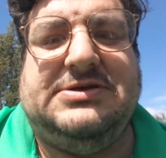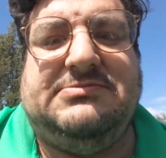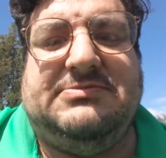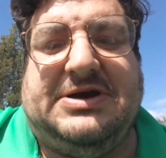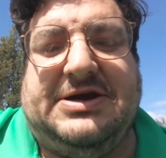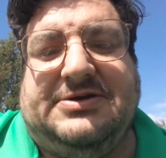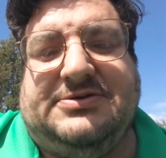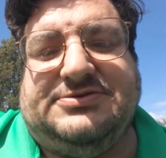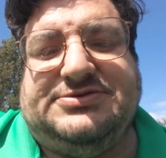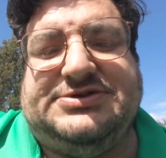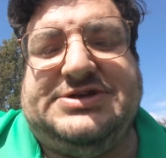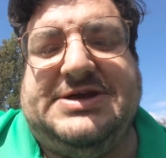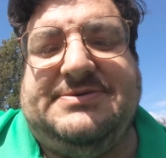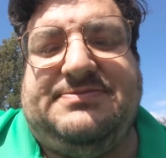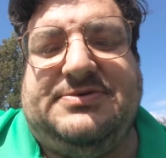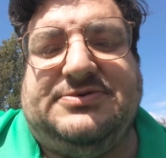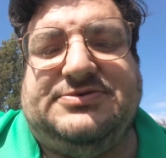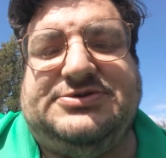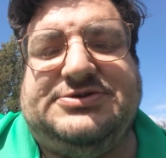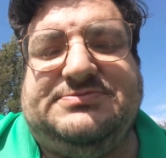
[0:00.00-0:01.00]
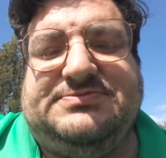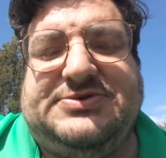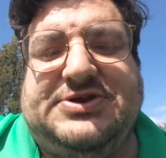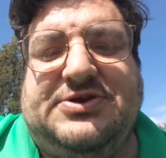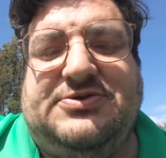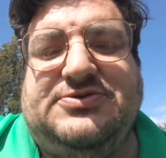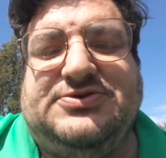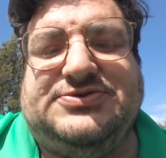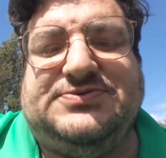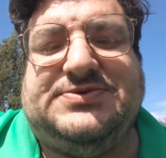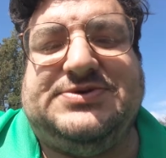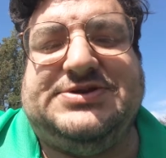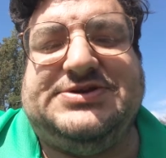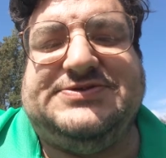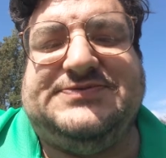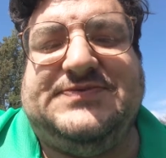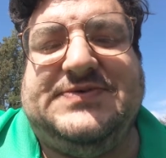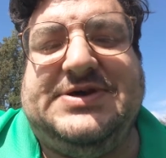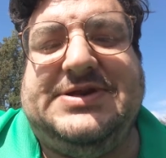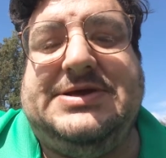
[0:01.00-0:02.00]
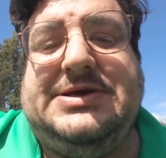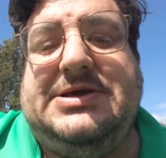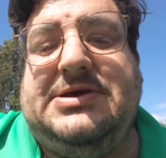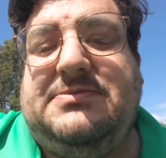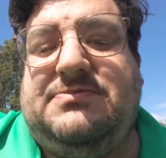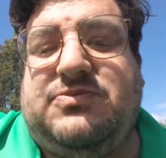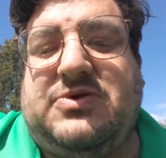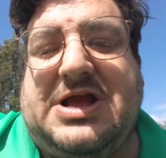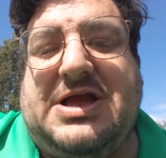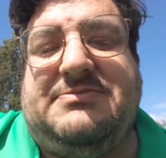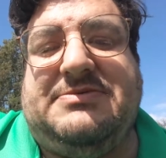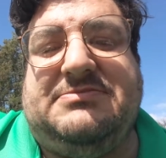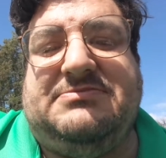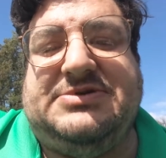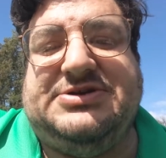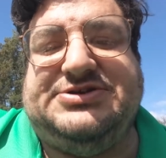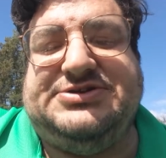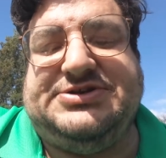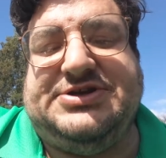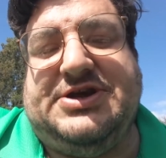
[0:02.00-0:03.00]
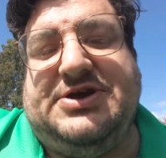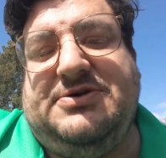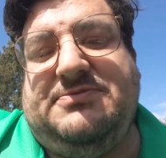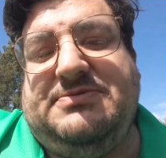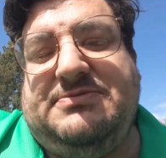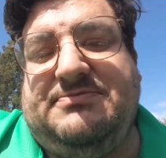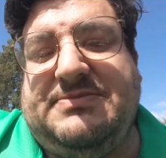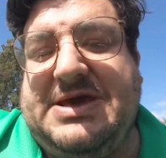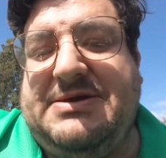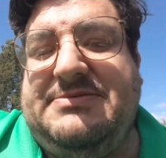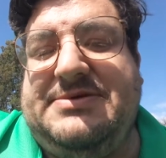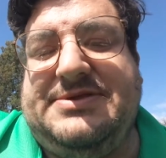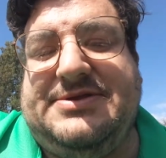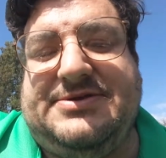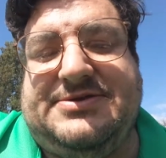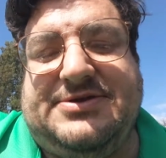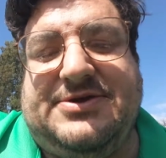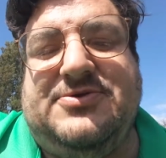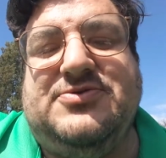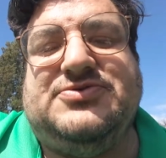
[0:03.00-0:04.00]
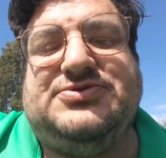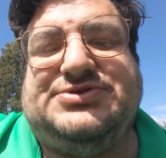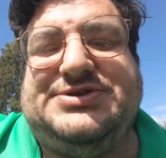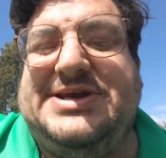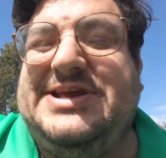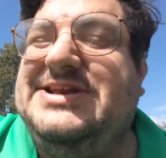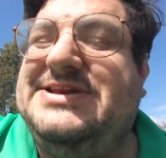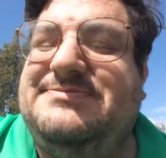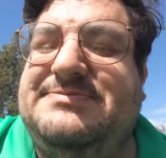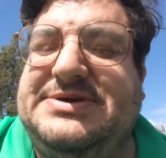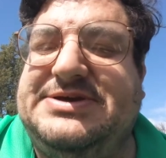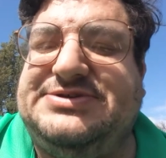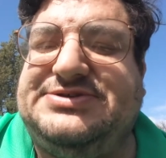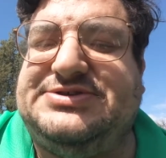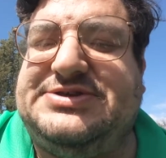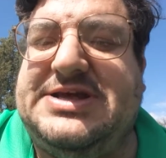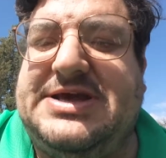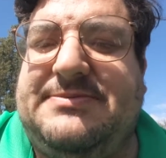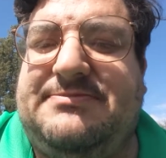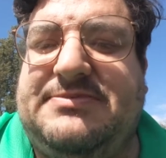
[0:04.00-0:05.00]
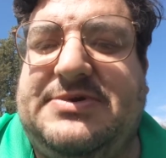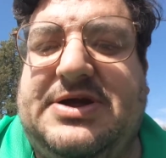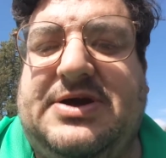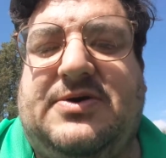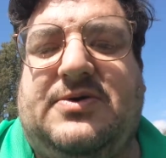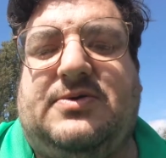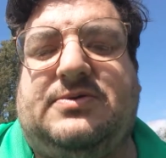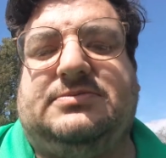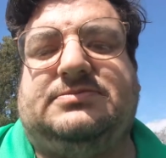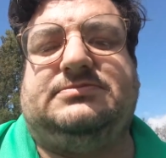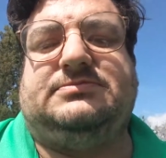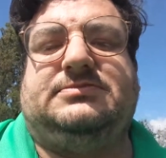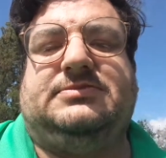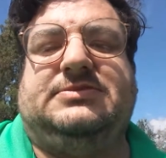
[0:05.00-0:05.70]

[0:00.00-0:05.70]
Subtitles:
Am I going to step on some toes with this video? Probably so, but maybe their toes need to be stepped on.